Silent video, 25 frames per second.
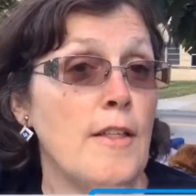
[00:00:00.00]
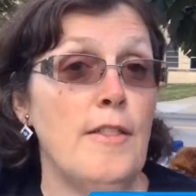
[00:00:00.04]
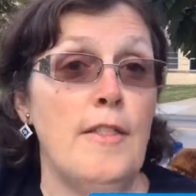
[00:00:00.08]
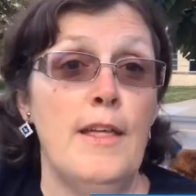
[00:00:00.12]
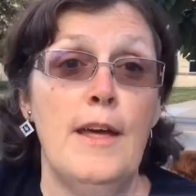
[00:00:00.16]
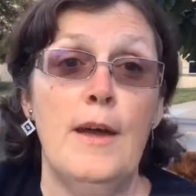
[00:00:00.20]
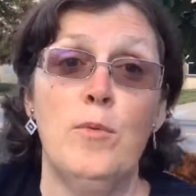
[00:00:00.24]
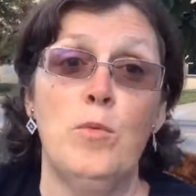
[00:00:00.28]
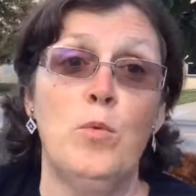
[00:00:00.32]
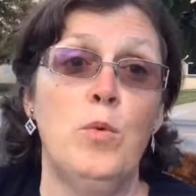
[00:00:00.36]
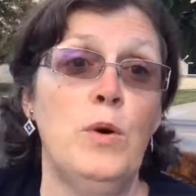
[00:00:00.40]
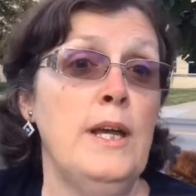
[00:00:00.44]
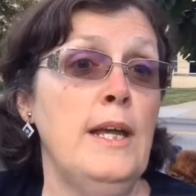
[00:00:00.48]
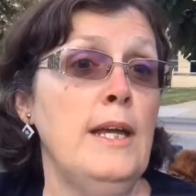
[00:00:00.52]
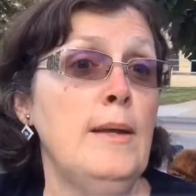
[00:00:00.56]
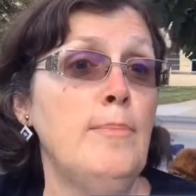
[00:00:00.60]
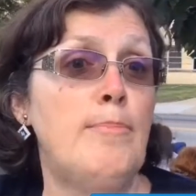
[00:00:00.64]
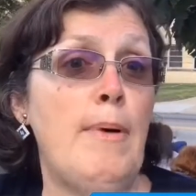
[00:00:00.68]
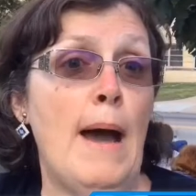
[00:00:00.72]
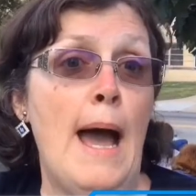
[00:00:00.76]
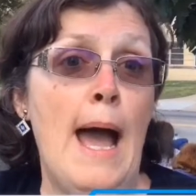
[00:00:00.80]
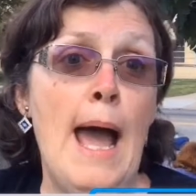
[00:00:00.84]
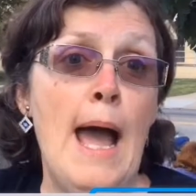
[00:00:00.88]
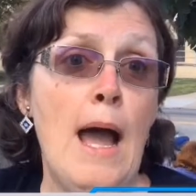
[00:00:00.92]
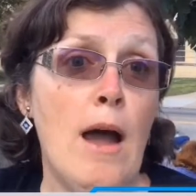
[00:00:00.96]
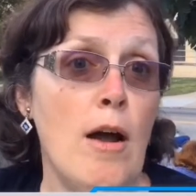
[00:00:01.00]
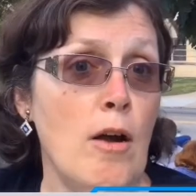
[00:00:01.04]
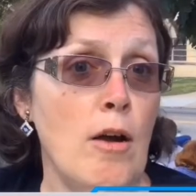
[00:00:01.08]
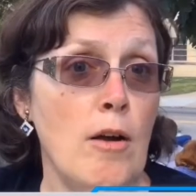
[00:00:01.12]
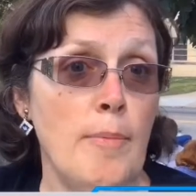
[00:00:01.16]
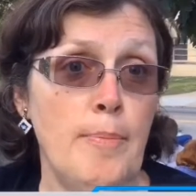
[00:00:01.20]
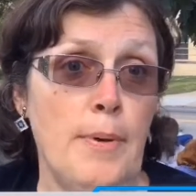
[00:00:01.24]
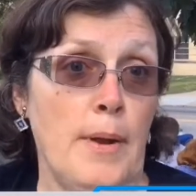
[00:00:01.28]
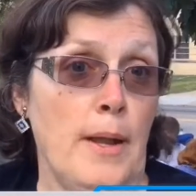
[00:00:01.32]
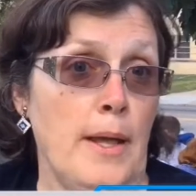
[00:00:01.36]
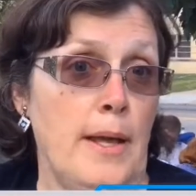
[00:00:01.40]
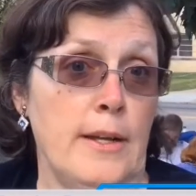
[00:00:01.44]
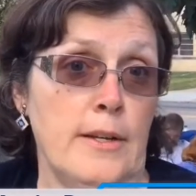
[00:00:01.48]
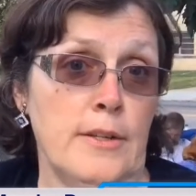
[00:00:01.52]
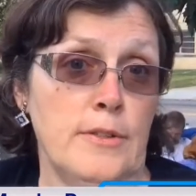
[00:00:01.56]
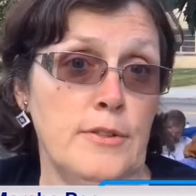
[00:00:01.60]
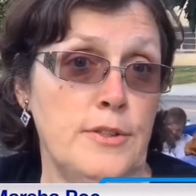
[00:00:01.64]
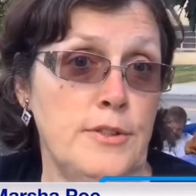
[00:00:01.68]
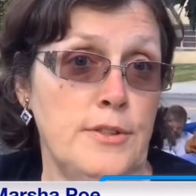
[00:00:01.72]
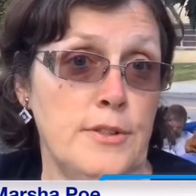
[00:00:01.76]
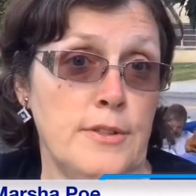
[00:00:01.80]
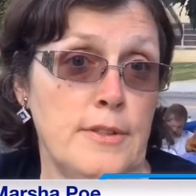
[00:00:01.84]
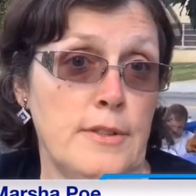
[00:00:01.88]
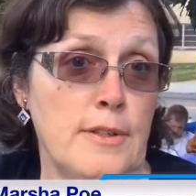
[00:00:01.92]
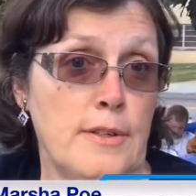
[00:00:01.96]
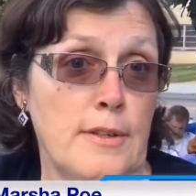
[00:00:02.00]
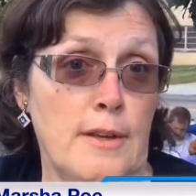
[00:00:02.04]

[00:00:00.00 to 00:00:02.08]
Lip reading: that we buy our players.